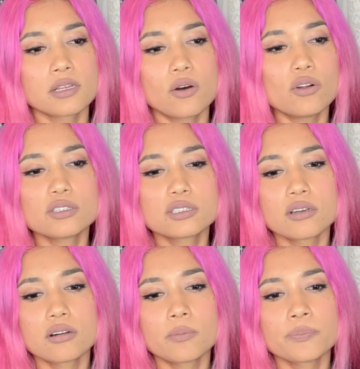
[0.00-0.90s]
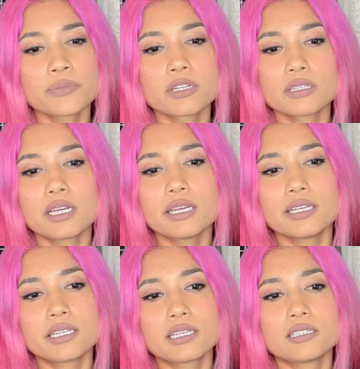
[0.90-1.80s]
Also,
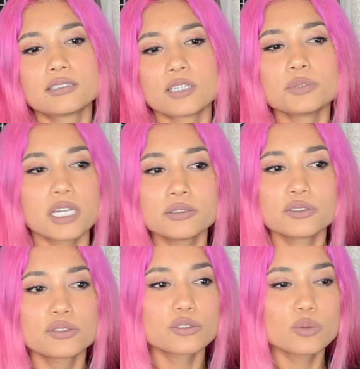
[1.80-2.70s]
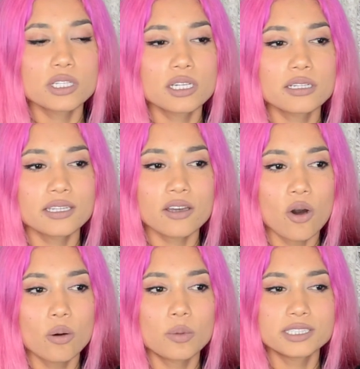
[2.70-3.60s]
like sometimes you just wanna get
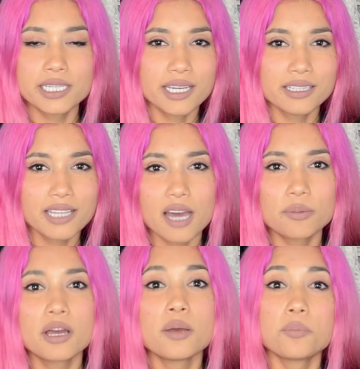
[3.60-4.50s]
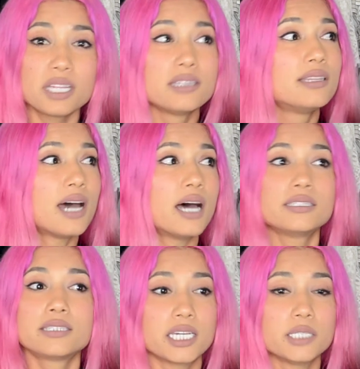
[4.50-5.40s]
home and take a nap, but
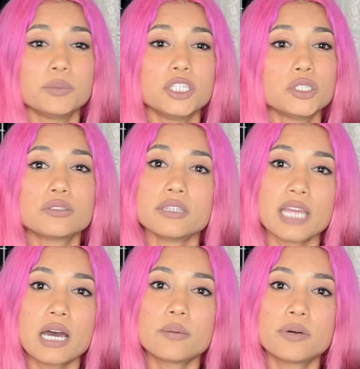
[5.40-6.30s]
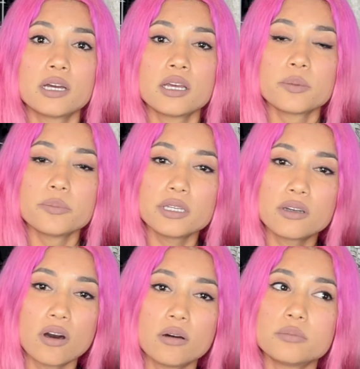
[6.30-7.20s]
that 10-minute nap
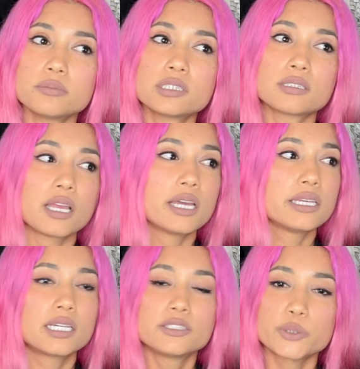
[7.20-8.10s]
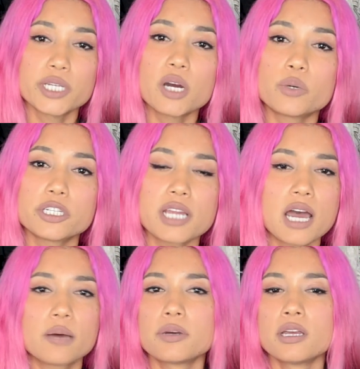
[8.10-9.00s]
becomes like a 3-hour
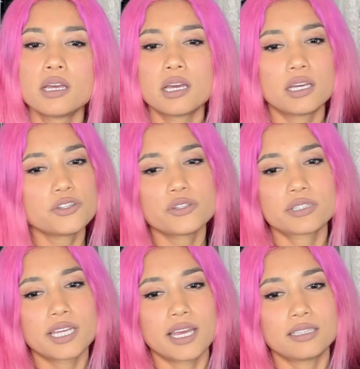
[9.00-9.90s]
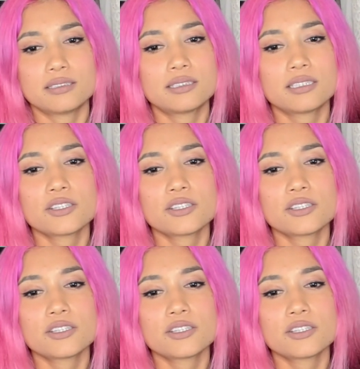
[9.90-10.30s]
nap, and you can't